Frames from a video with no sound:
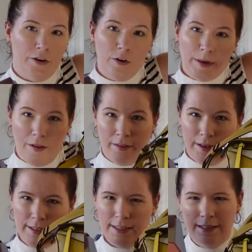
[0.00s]
knew about
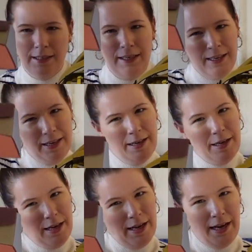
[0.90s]
this
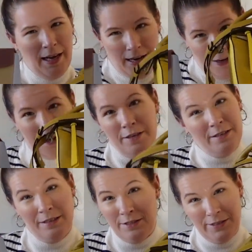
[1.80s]
and I
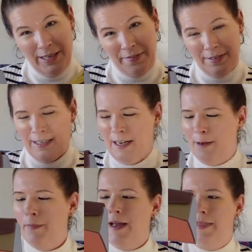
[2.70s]
couldn't do it at the
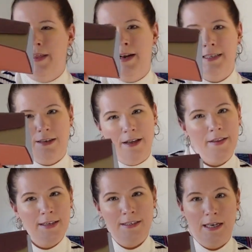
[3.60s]
time, and then I saw
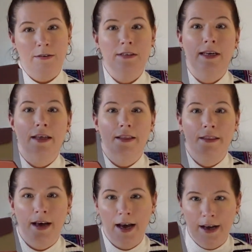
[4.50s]
this and I was like,
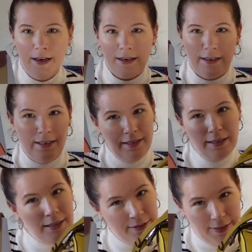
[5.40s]
that
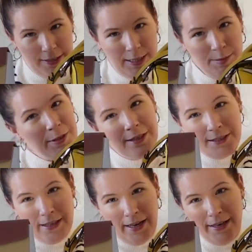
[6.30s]
is very similar to
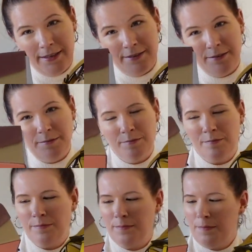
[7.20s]
that.
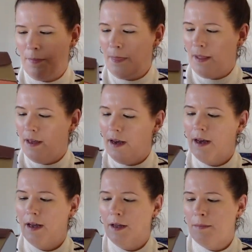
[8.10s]

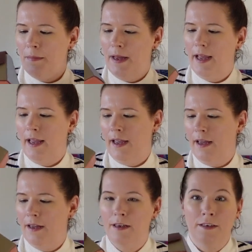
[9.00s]

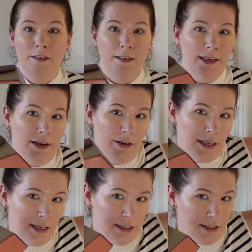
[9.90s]
And it
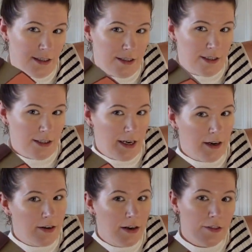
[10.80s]
is like
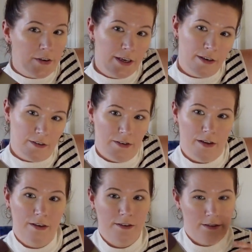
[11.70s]
around $300
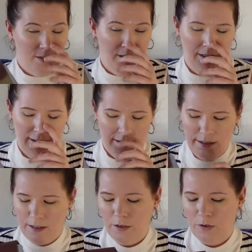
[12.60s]
or something like that.
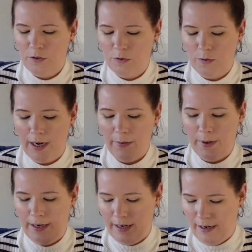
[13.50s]
So I
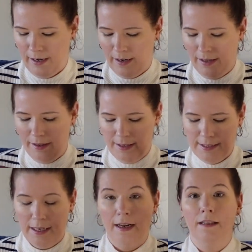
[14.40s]
went and I got this,
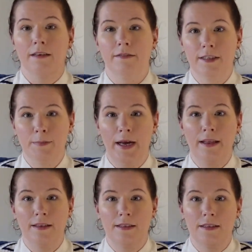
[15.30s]
and I love this
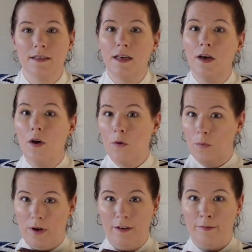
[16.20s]
bag. This is
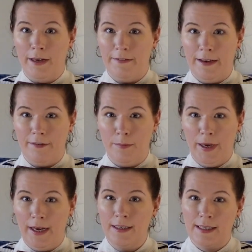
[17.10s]
one of my favorite
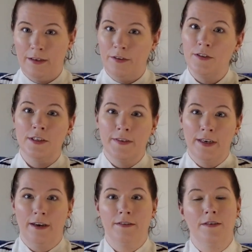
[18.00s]
bags. I don't use it
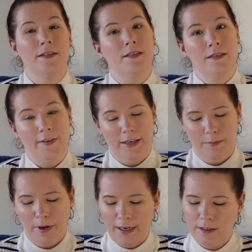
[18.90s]
very often because it's very
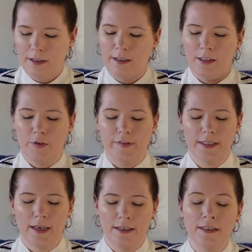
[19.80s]
impractical, and as we've
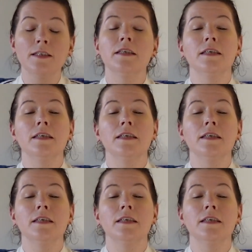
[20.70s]
discussed,